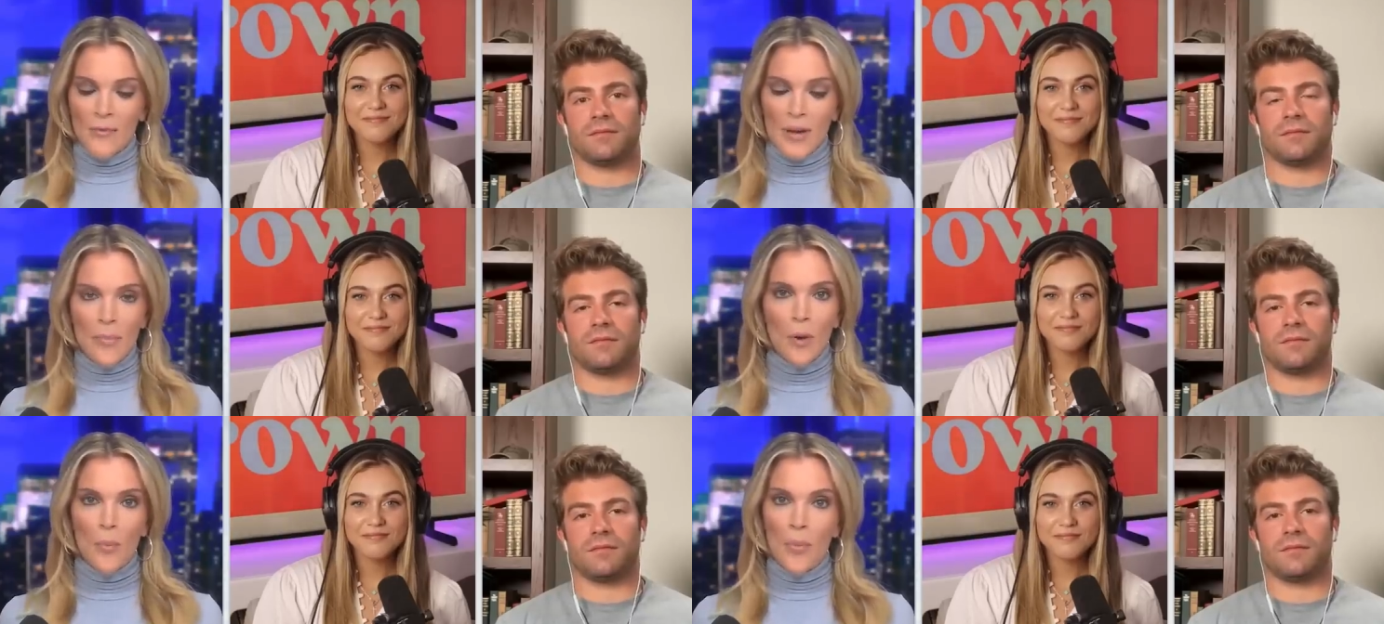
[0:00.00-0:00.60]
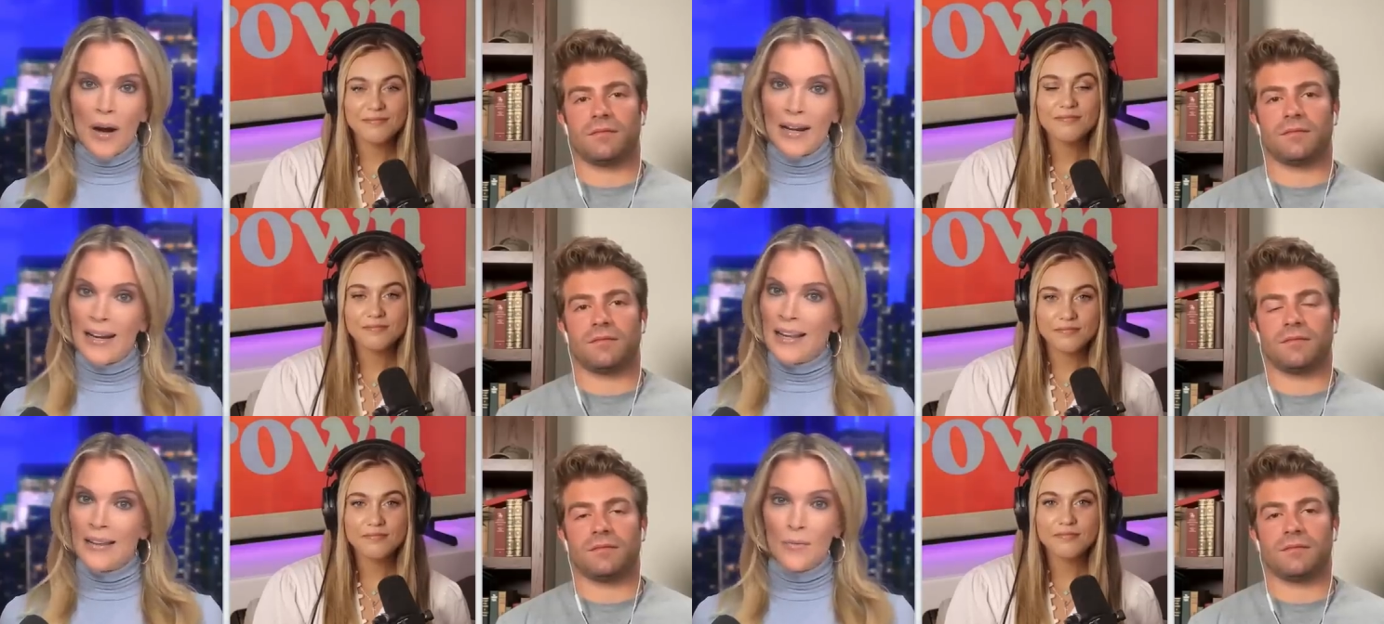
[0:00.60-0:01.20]
Speaker 1: of people, but
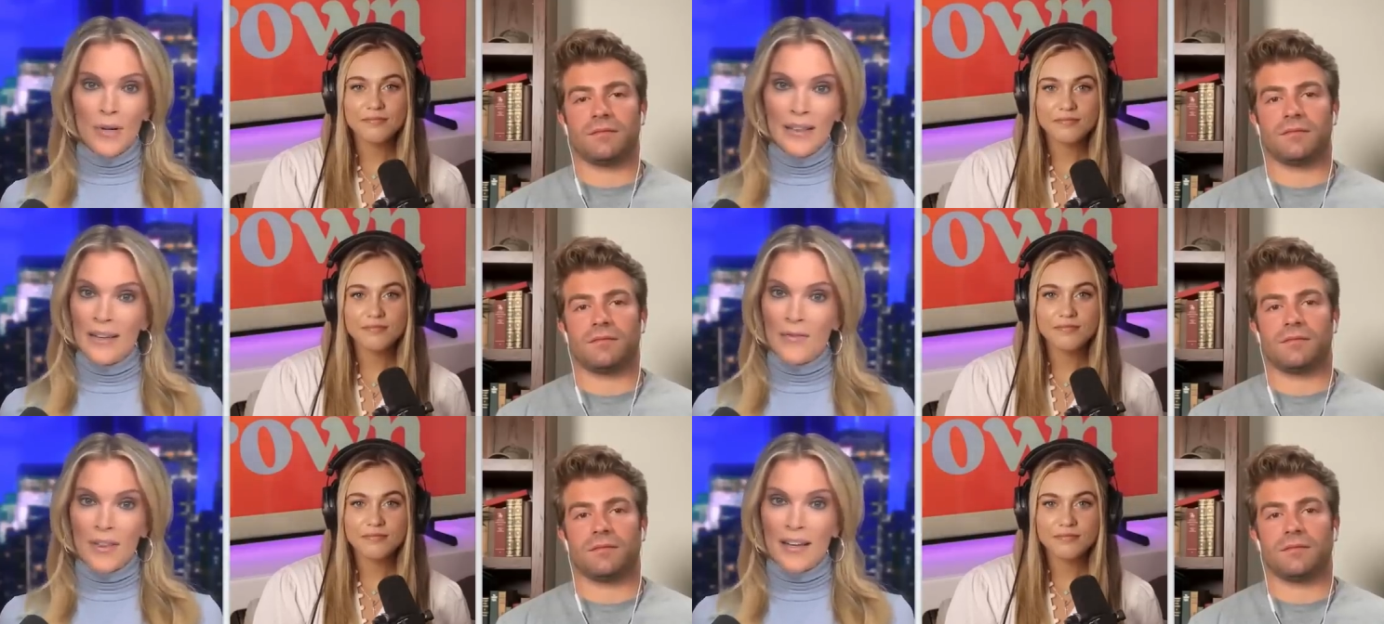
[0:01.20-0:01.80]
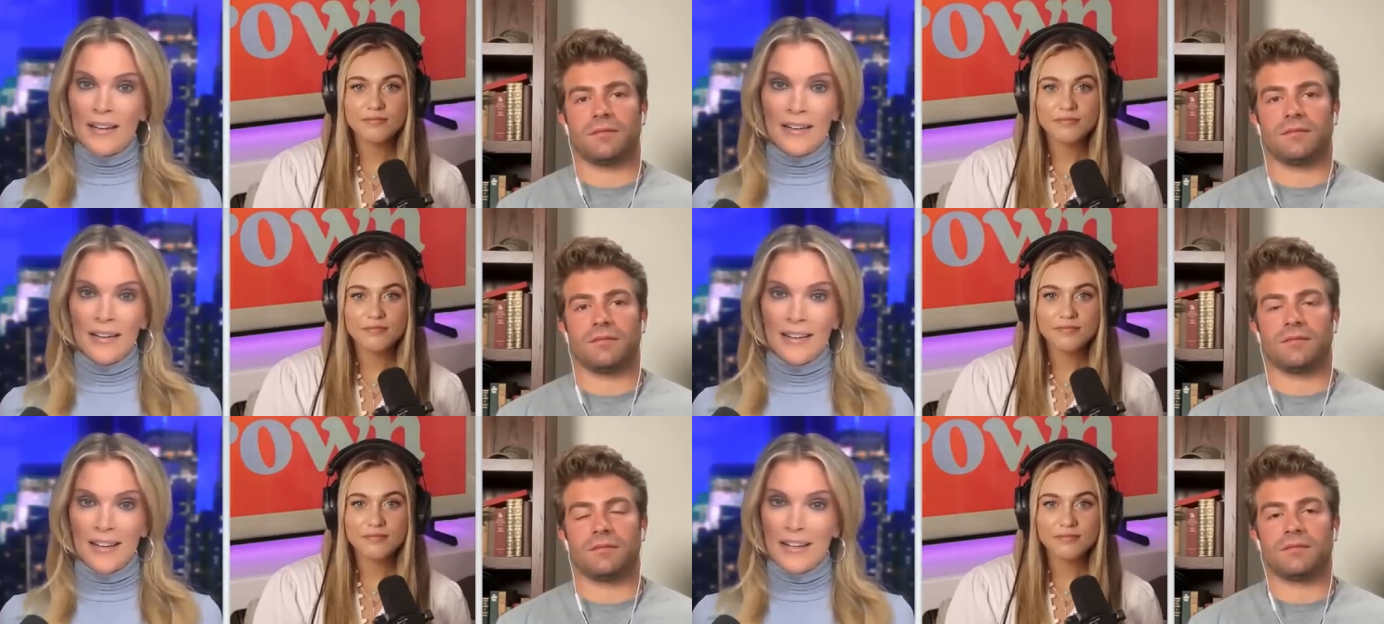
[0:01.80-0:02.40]
we live with it,
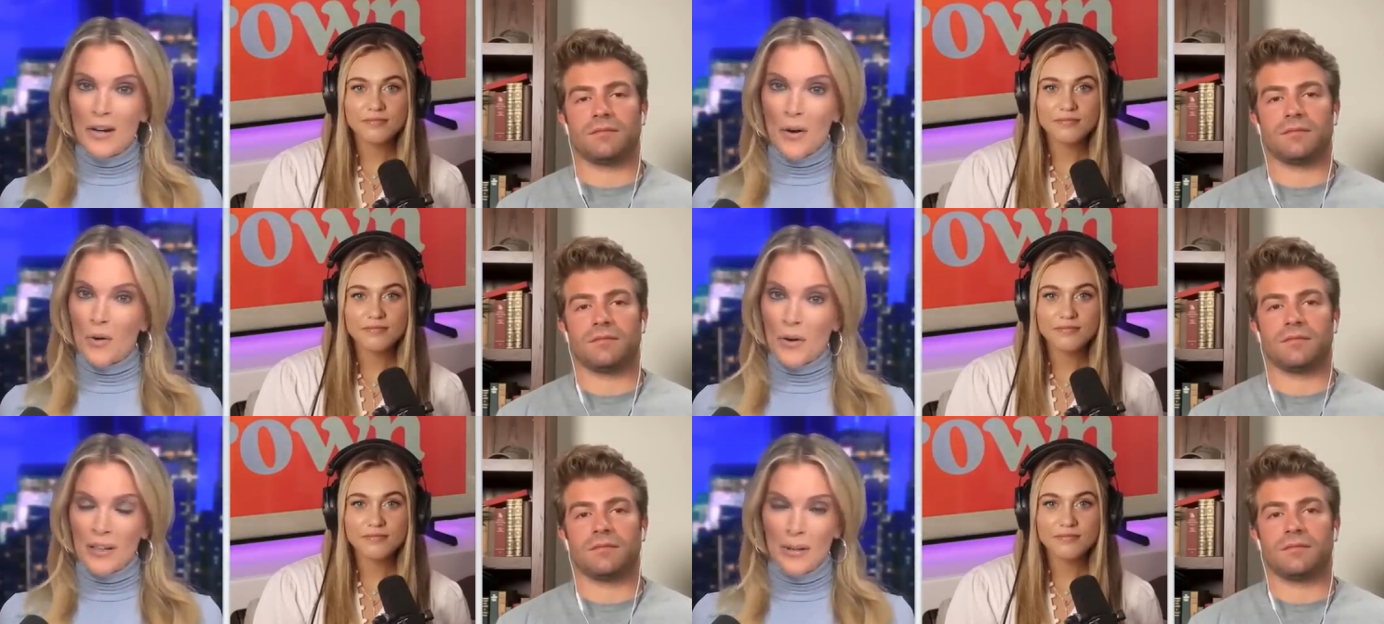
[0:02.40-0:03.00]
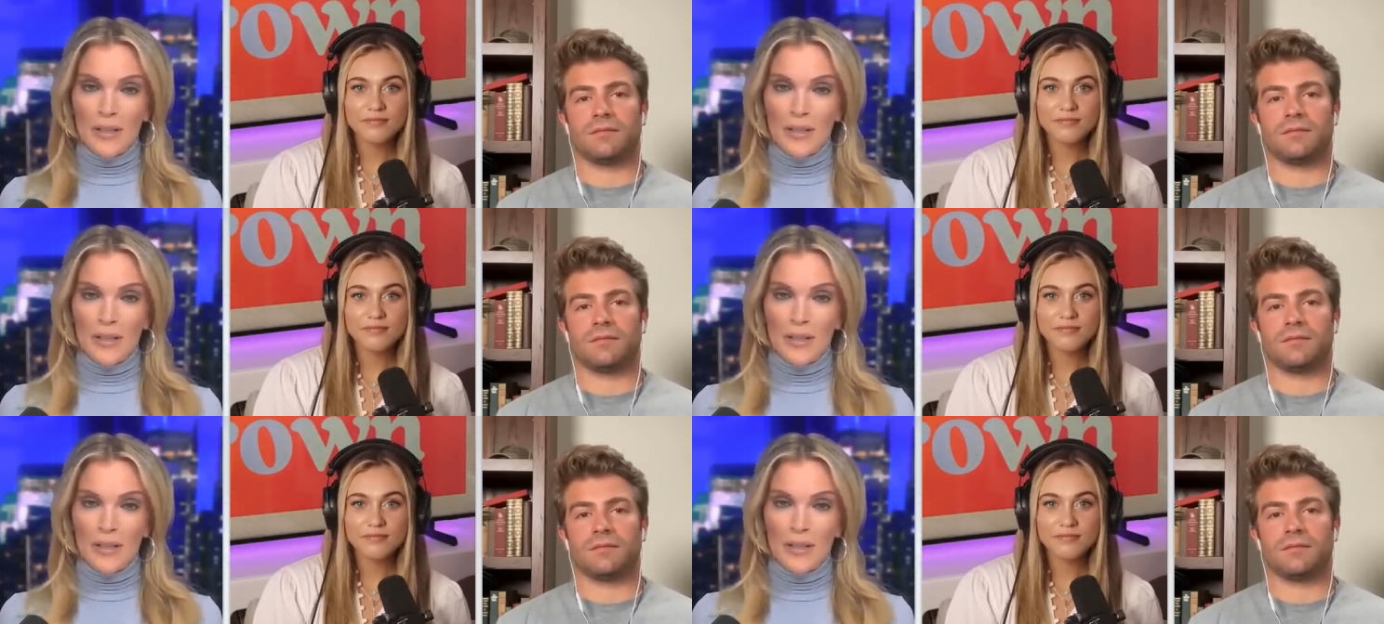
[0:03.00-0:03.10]
you know, accordingly.